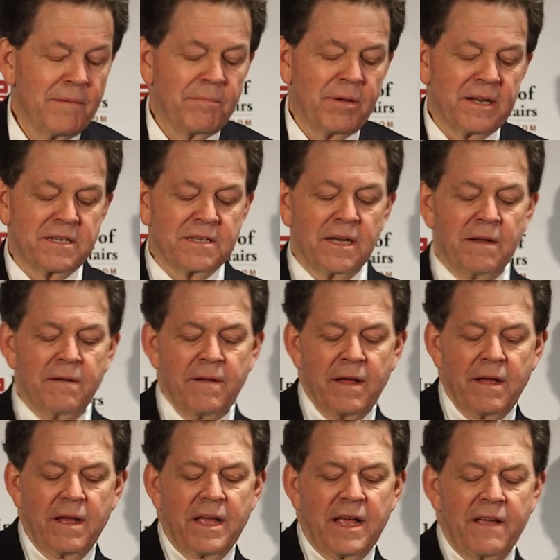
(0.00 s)
But
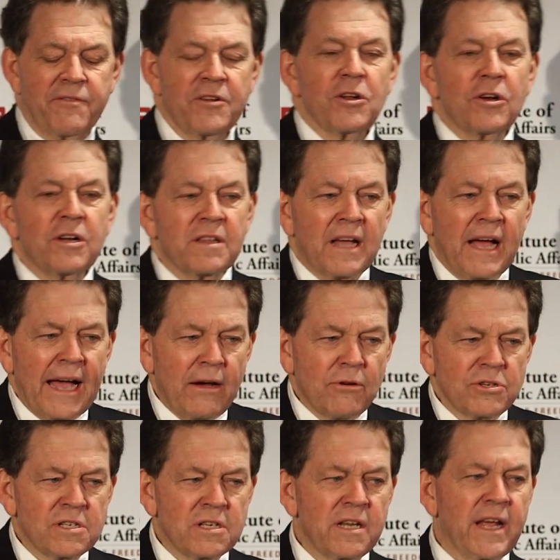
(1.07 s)
if you look at the
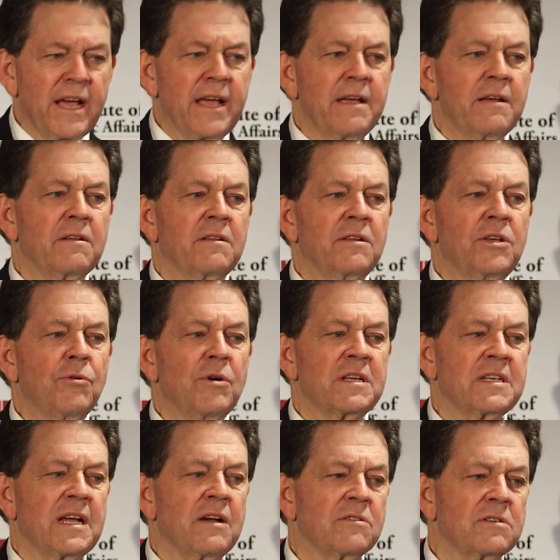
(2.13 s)
House today, the
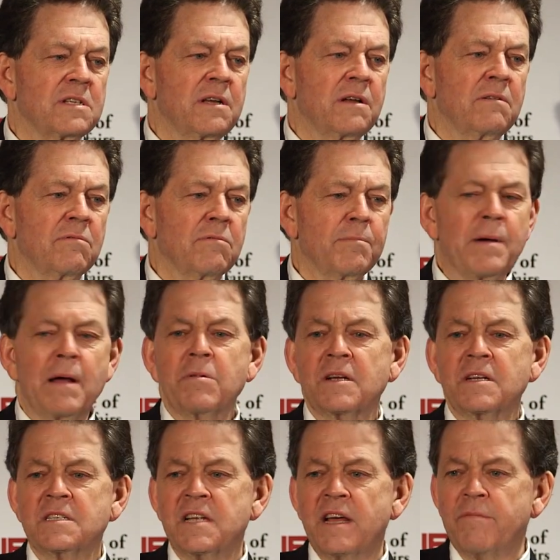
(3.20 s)
U.S. House, the
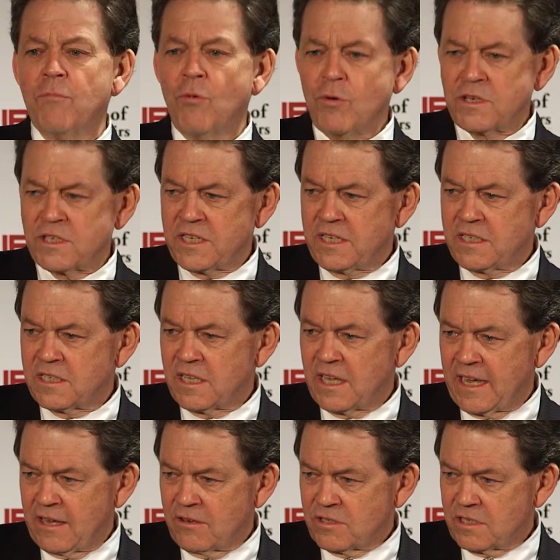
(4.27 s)
Republicans have more seats in
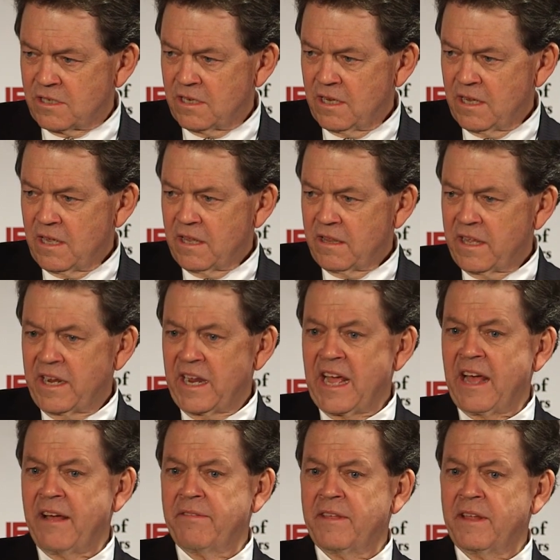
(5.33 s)
the House than
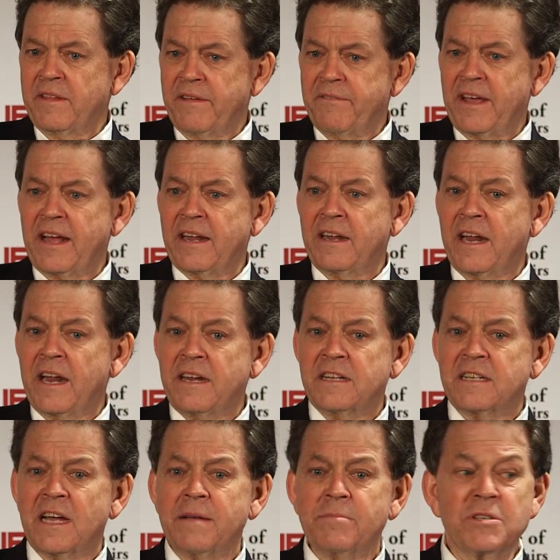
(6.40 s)
they've had at any
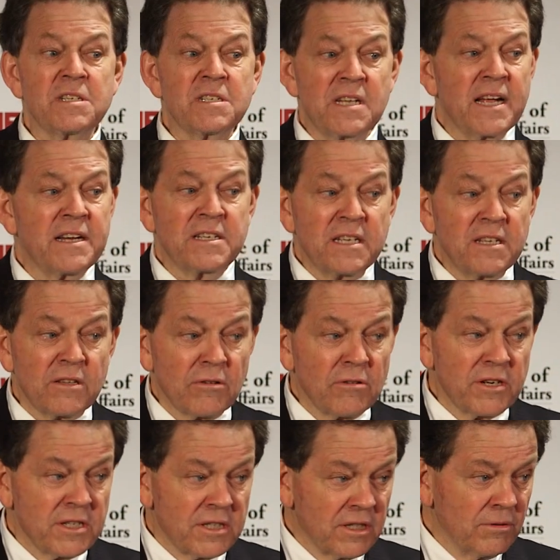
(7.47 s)
time since
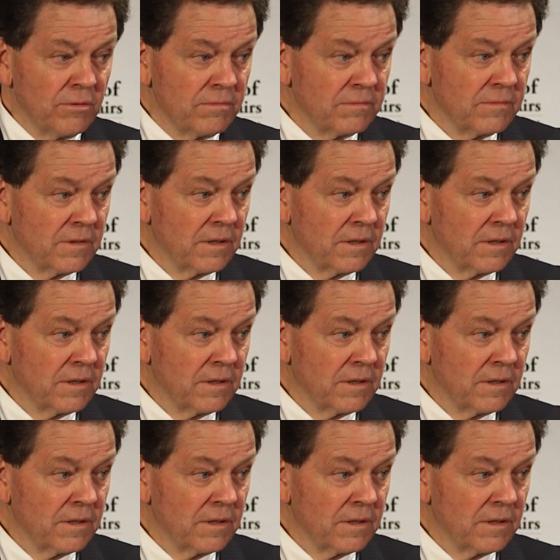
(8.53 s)
1932.